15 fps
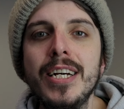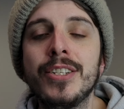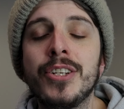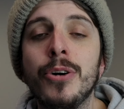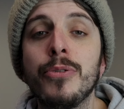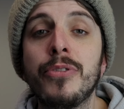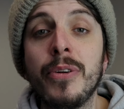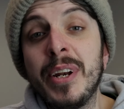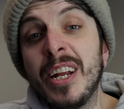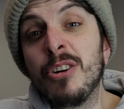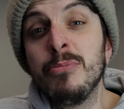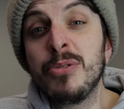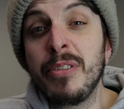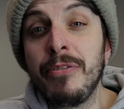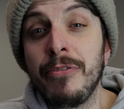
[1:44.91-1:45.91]
So when it
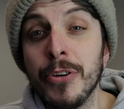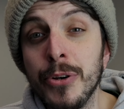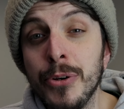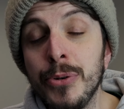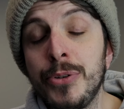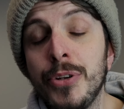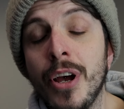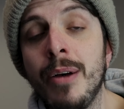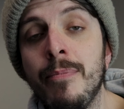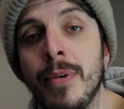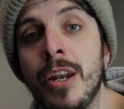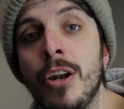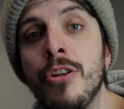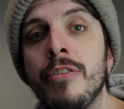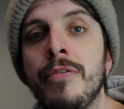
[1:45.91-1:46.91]
comes to food, um,
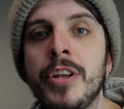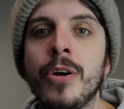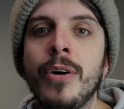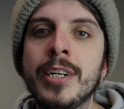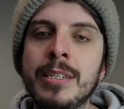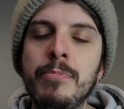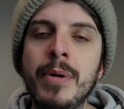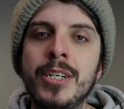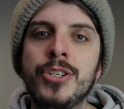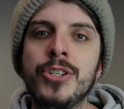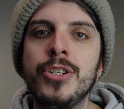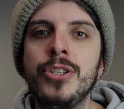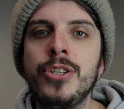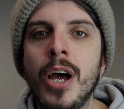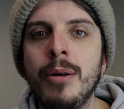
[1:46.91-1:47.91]
in another video I did
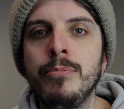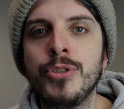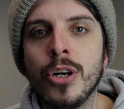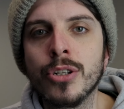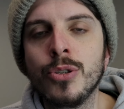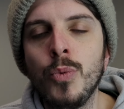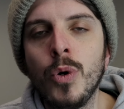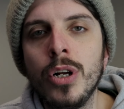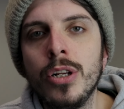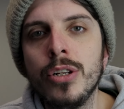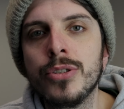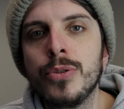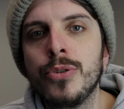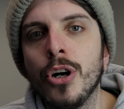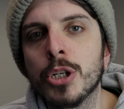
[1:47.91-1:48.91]
mention um, Doctor
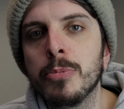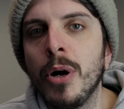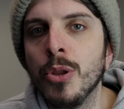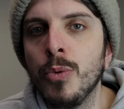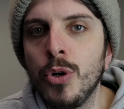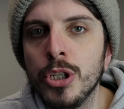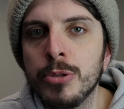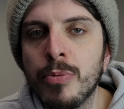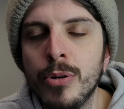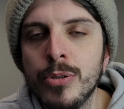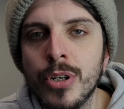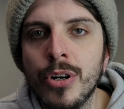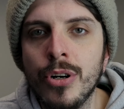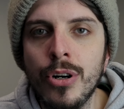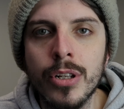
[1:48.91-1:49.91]
Walls, who talks about the Walls
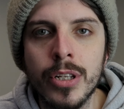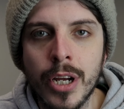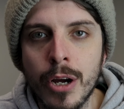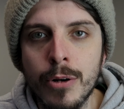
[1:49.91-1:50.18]
protocol, and